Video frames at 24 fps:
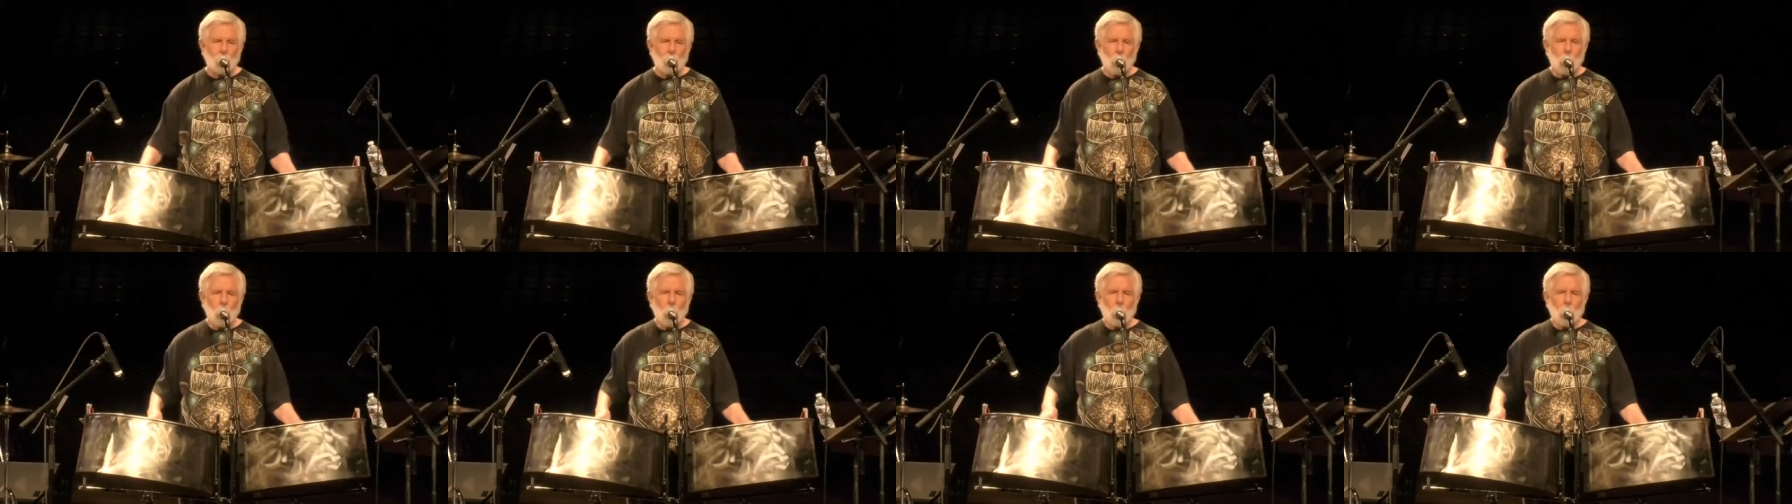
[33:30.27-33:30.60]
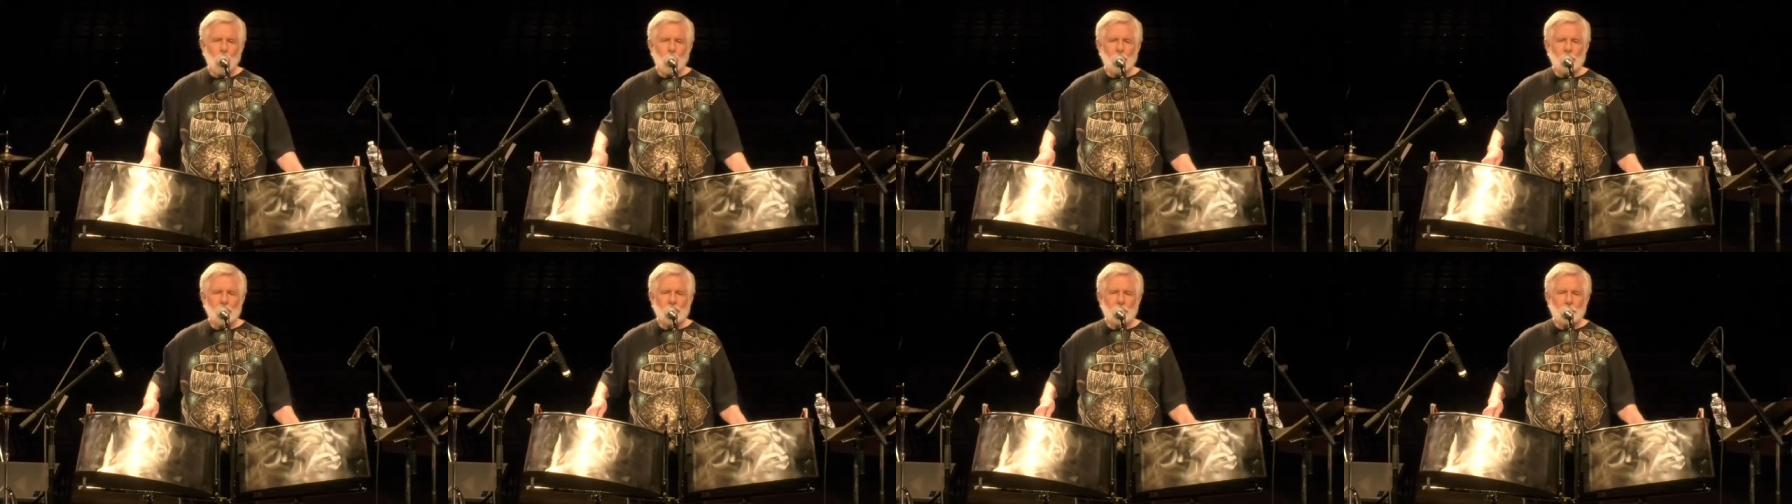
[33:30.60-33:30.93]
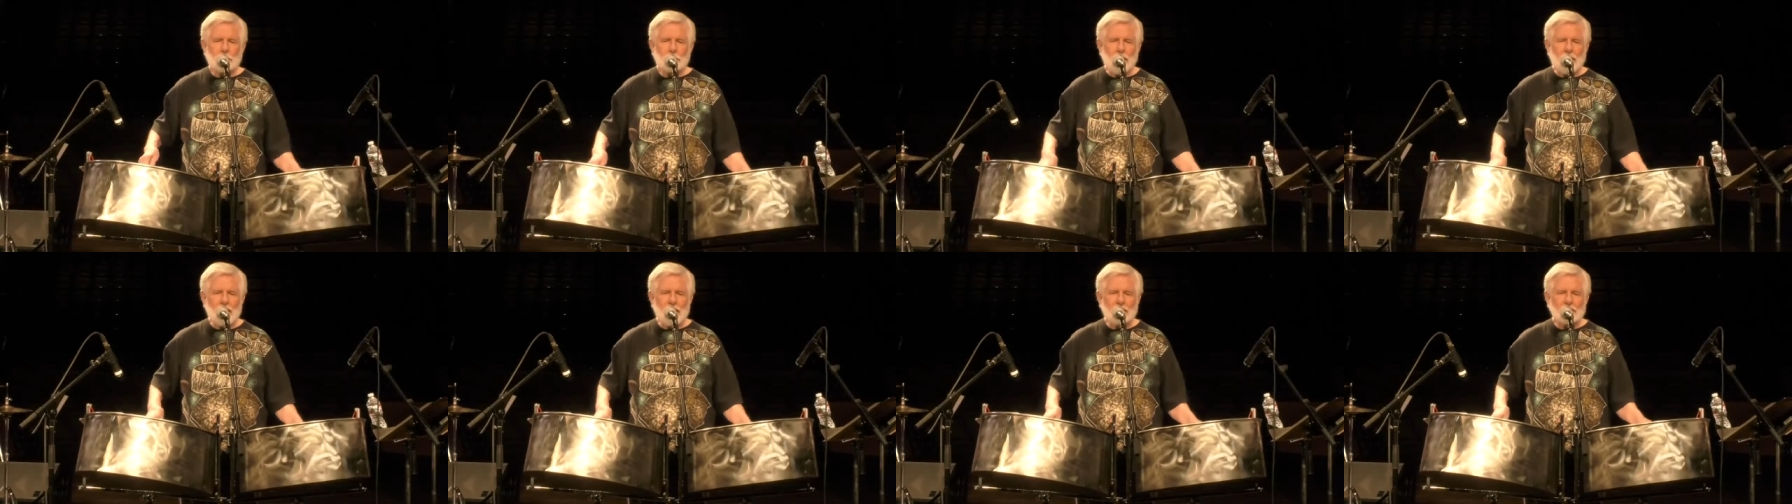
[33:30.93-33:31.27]
wood
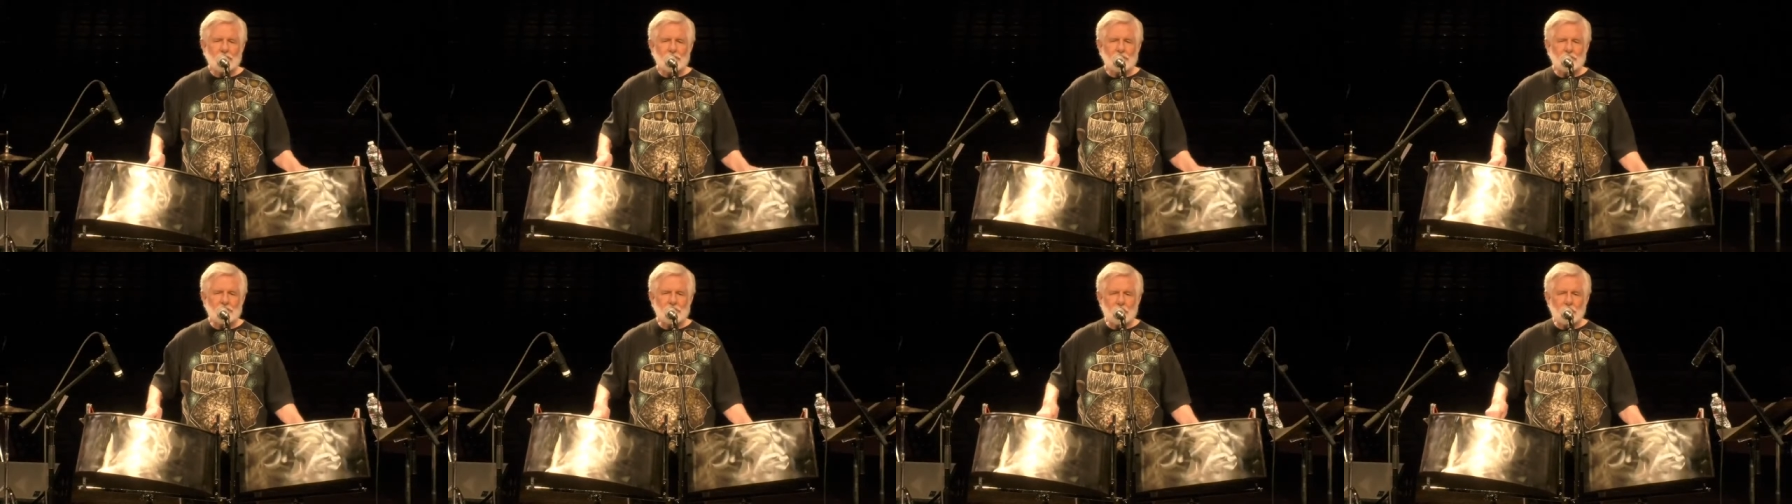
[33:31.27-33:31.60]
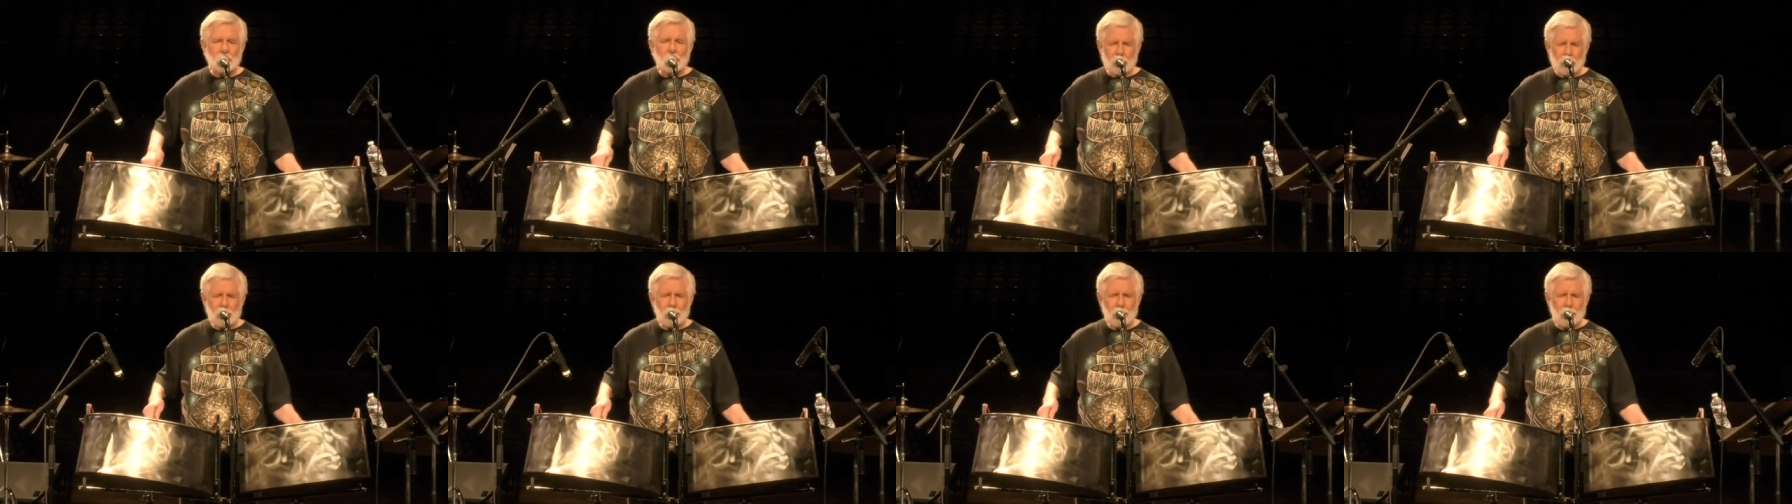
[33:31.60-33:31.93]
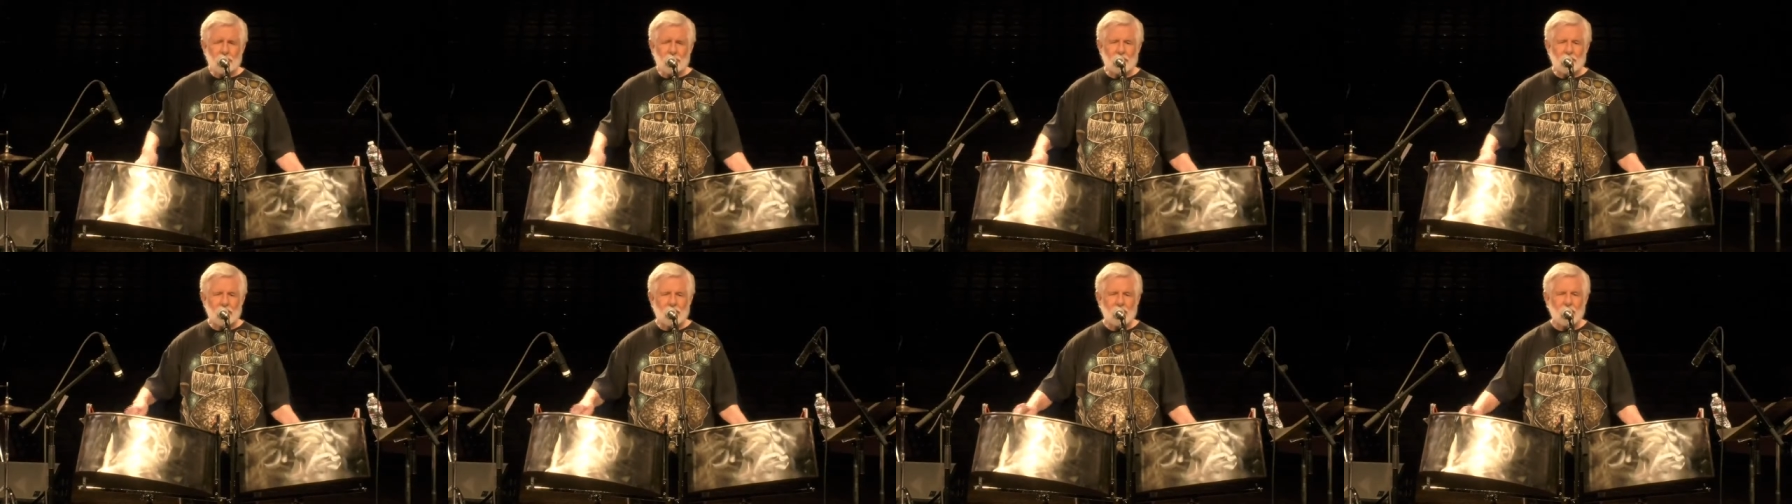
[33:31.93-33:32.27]
and
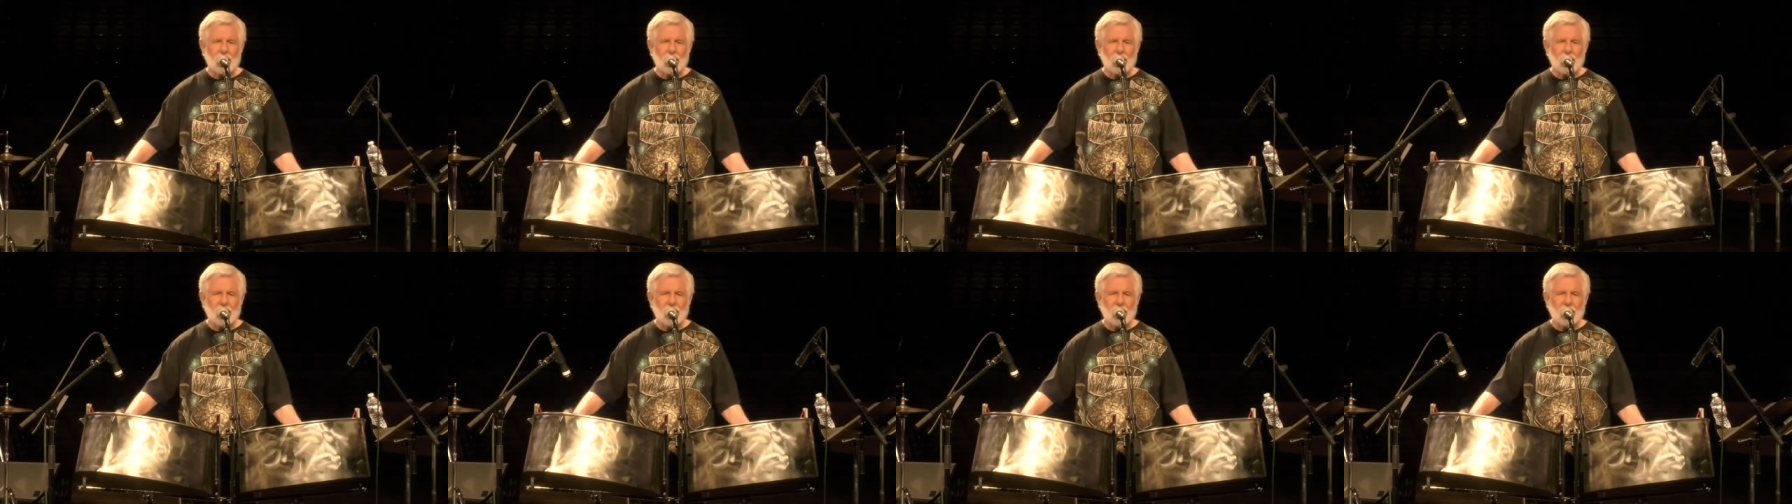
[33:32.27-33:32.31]
pencils